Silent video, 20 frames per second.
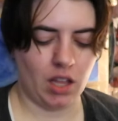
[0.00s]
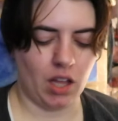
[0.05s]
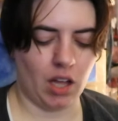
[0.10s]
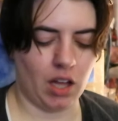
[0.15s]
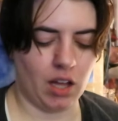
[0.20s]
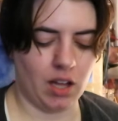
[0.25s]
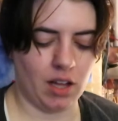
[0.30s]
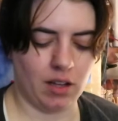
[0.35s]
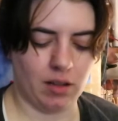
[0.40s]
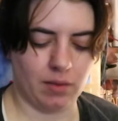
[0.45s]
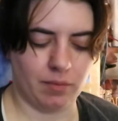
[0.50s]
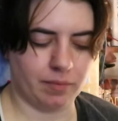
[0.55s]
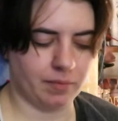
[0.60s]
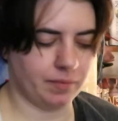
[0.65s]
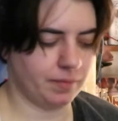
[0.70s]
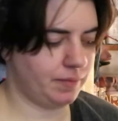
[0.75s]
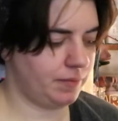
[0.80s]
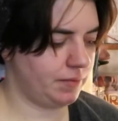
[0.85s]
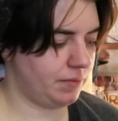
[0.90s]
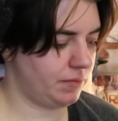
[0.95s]

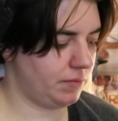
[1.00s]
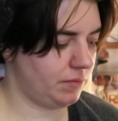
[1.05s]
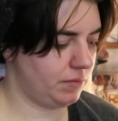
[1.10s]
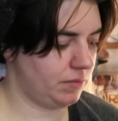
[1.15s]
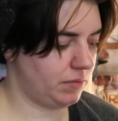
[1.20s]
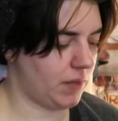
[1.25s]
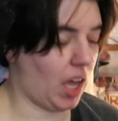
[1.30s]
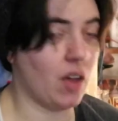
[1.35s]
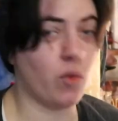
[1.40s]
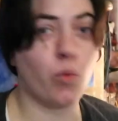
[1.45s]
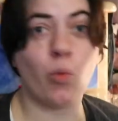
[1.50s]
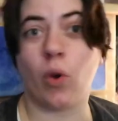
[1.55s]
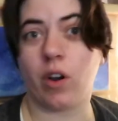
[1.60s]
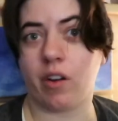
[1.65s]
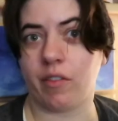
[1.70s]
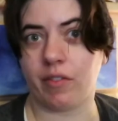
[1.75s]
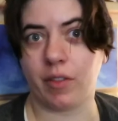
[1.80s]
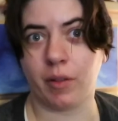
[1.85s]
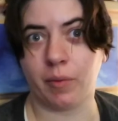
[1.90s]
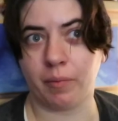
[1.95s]
um, on one
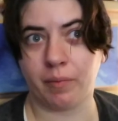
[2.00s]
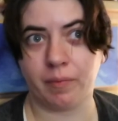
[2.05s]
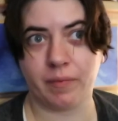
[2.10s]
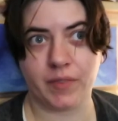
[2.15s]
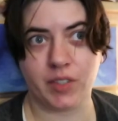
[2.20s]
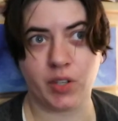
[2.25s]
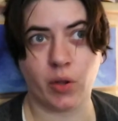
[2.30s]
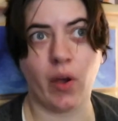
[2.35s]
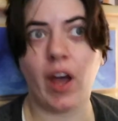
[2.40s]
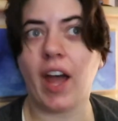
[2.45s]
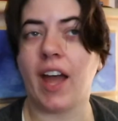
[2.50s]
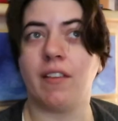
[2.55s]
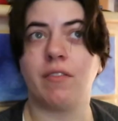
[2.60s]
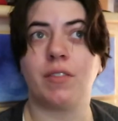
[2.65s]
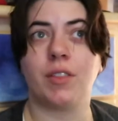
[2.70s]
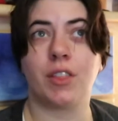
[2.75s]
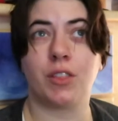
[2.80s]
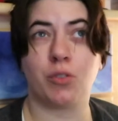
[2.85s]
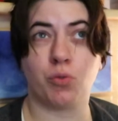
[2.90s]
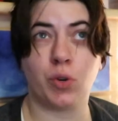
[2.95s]
of them. So I have
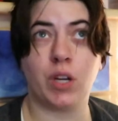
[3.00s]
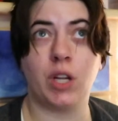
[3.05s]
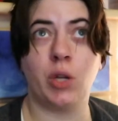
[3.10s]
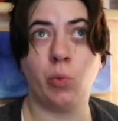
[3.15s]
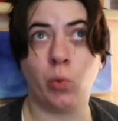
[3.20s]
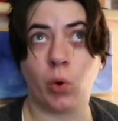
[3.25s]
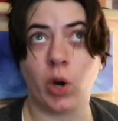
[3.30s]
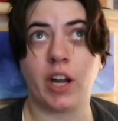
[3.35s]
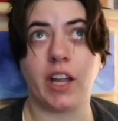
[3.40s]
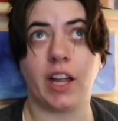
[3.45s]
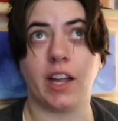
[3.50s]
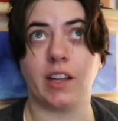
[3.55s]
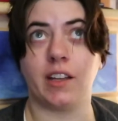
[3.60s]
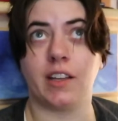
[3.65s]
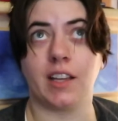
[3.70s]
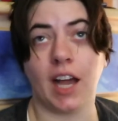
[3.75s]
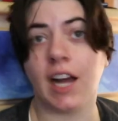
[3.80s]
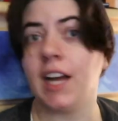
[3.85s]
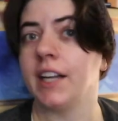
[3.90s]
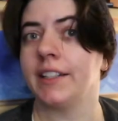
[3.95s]
three working
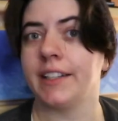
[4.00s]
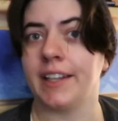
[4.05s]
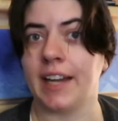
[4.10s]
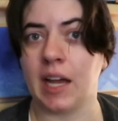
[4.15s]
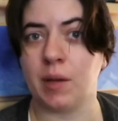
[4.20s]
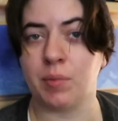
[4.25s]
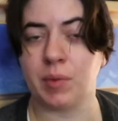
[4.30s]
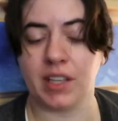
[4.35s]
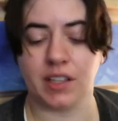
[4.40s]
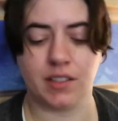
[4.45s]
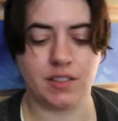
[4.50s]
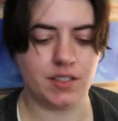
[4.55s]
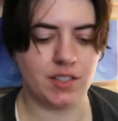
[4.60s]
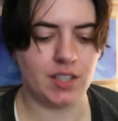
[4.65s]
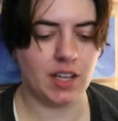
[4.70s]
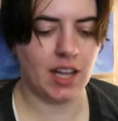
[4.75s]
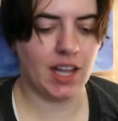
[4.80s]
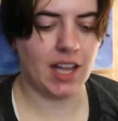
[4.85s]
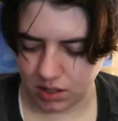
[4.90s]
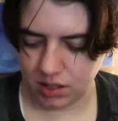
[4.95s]
cotton napkins.
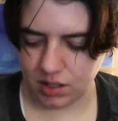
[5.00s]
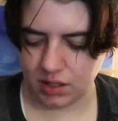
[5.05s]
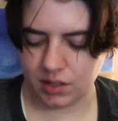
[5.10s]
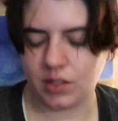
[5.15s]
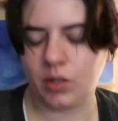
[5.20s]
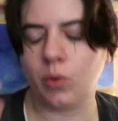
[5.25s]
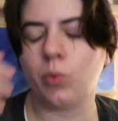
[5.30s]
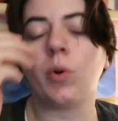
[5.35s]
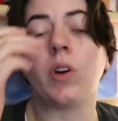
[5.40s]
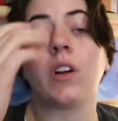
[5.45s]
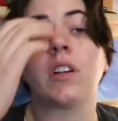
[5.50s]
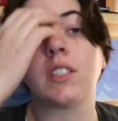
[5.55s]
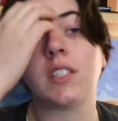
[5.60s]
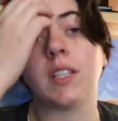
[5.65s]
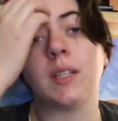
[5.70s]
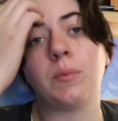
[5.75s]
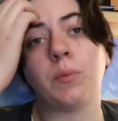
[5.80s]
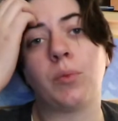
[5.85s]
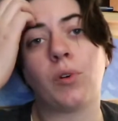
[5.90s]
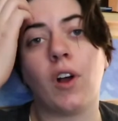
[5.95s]
So works
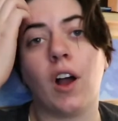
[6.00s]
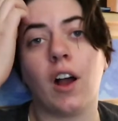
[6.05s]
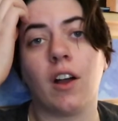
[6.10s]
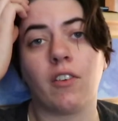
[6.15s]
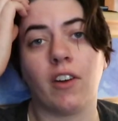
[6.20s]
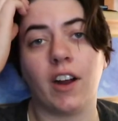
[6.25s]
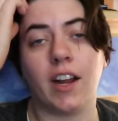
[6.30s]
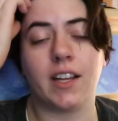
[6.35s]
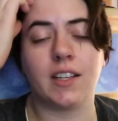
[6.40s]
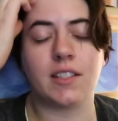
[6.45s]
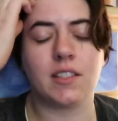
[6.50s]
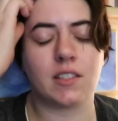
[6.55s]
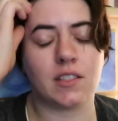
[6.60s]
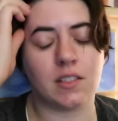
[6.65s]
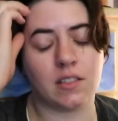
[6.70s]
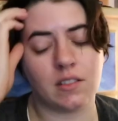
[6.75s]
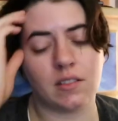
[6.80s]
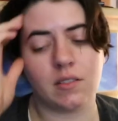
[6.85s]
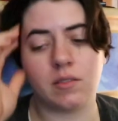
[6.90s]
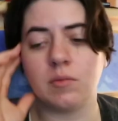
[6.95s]
in progress.
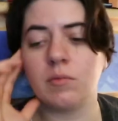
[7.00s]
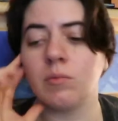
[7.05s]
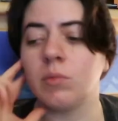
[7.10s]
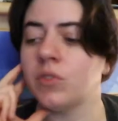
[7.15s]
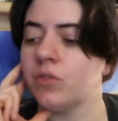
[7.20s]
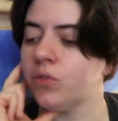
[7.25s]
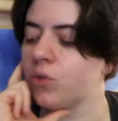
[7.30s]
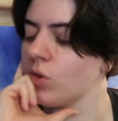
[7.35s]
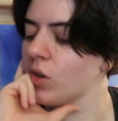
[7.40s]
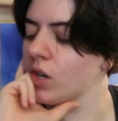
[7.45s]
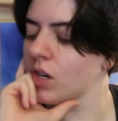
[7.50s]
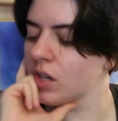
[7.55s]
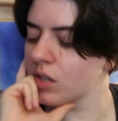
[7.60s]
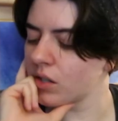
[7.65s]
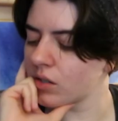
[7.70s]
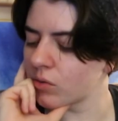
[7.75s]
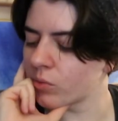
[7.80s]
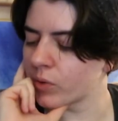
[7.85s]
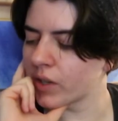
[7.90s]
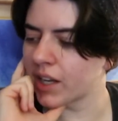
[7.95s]

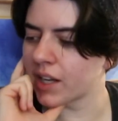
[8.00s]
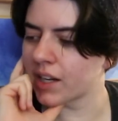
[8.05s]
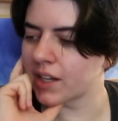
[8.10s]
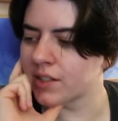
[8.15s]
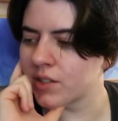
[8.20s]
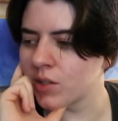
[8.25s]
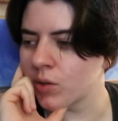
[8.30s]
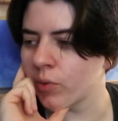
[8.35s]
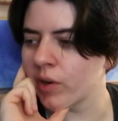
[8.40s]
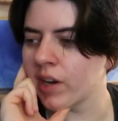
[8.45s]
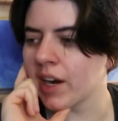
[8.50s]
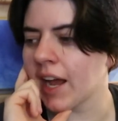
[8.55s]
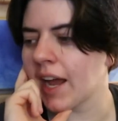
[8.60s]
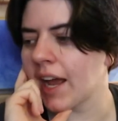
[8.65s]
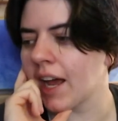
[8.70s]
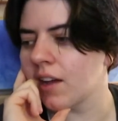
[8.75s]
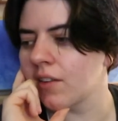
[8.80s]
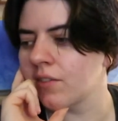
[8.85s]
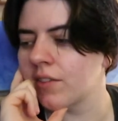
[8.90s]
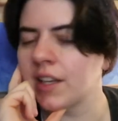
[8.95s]
Before we get into what I
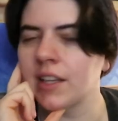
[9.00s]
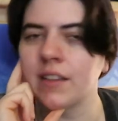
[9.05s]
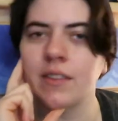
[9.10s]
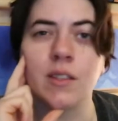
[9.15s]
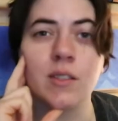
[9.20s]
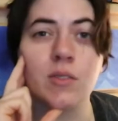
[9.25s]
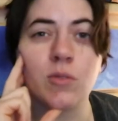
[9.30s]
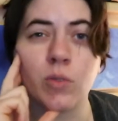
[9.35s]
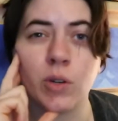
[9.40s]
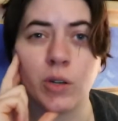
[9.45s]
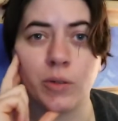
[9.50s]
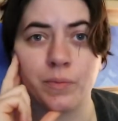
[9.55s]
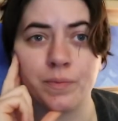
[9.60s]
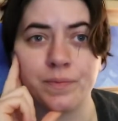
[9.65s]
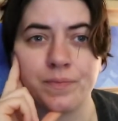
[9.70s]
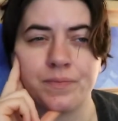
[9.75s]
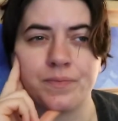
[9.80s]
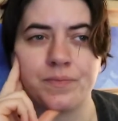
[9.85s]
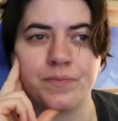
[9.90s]
have in this room,